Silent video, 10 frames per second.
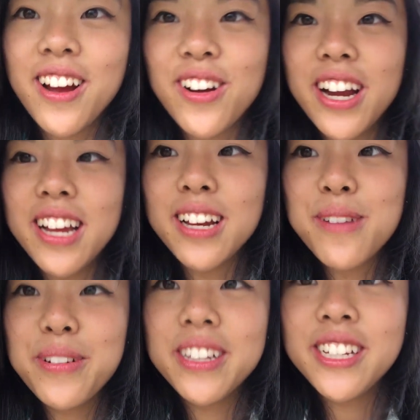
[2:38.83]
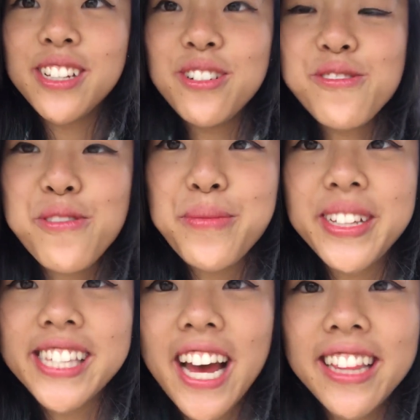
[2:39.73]
All right, coming to you from
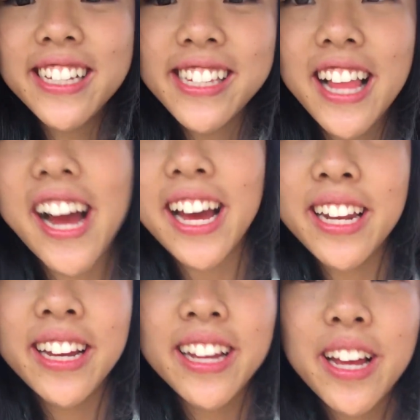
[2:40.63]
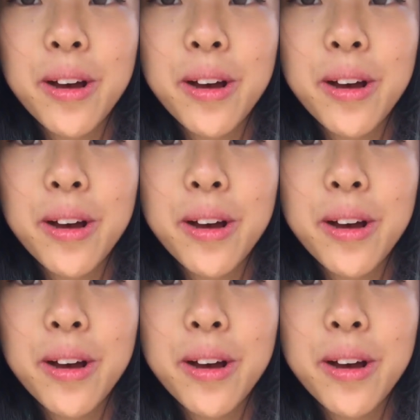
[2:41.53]
inside the slide.